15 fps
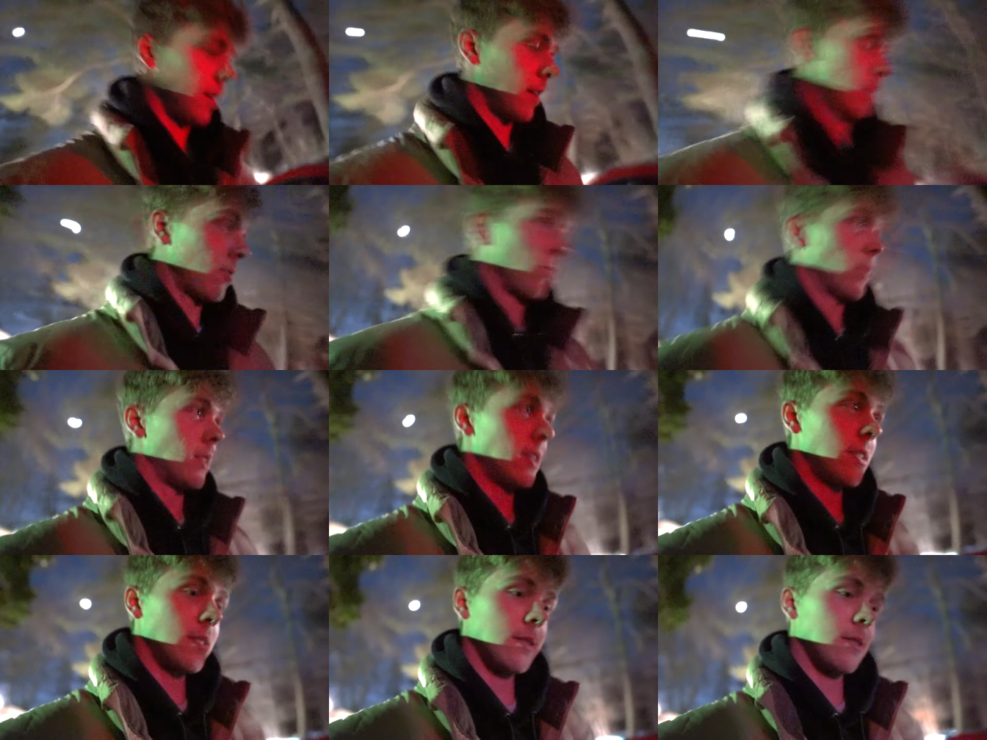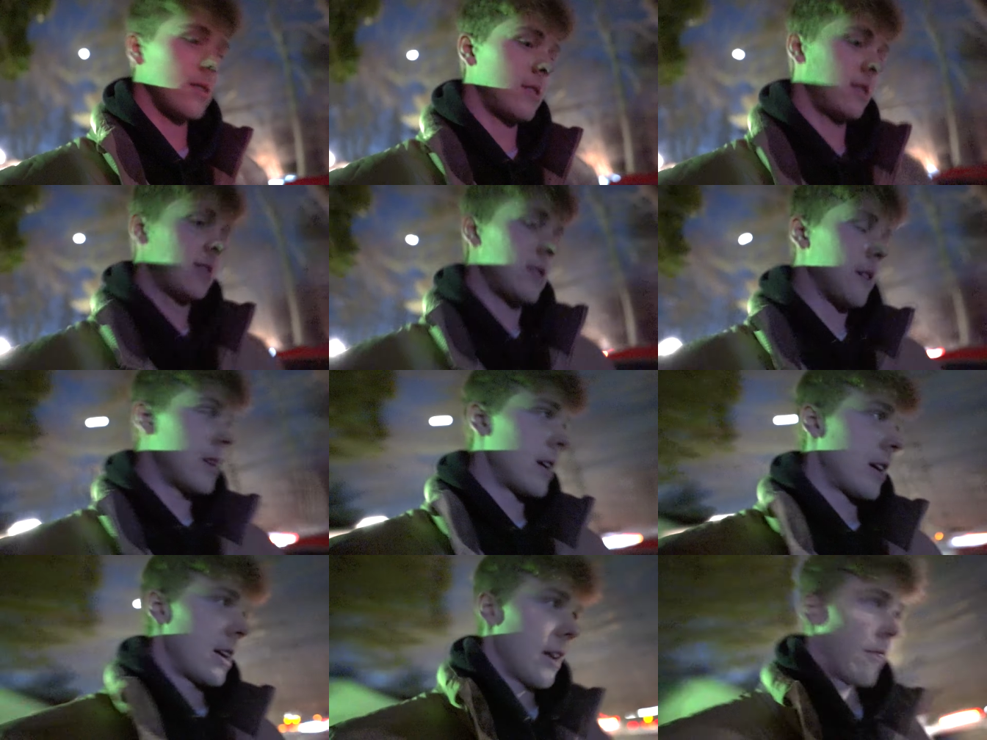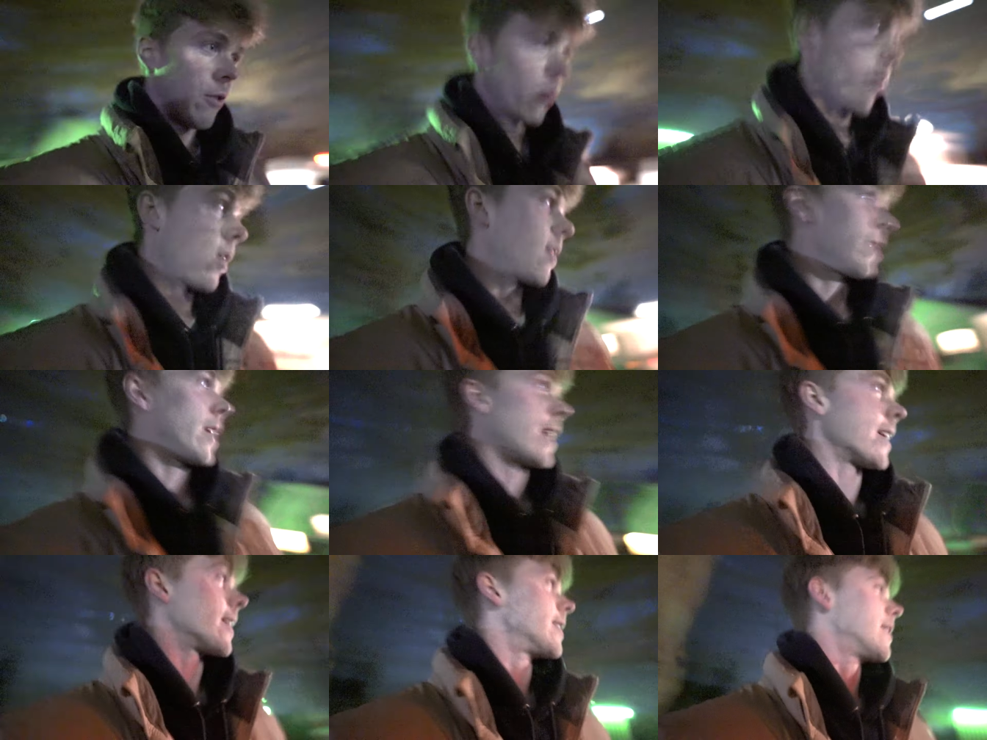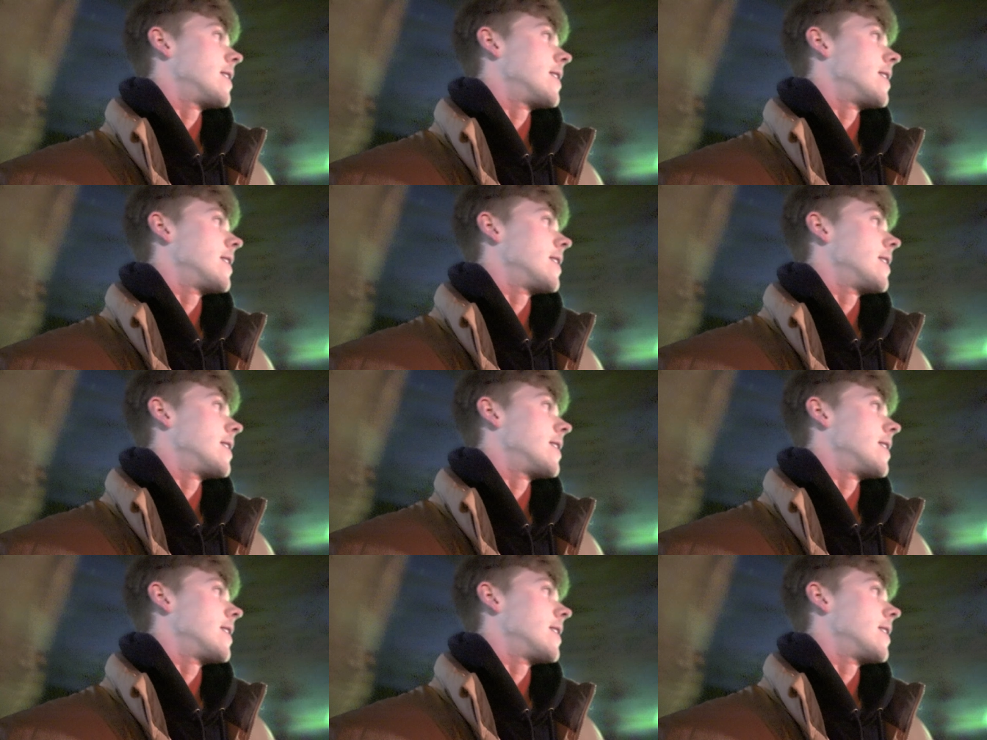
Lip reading: get through these. If you want, like,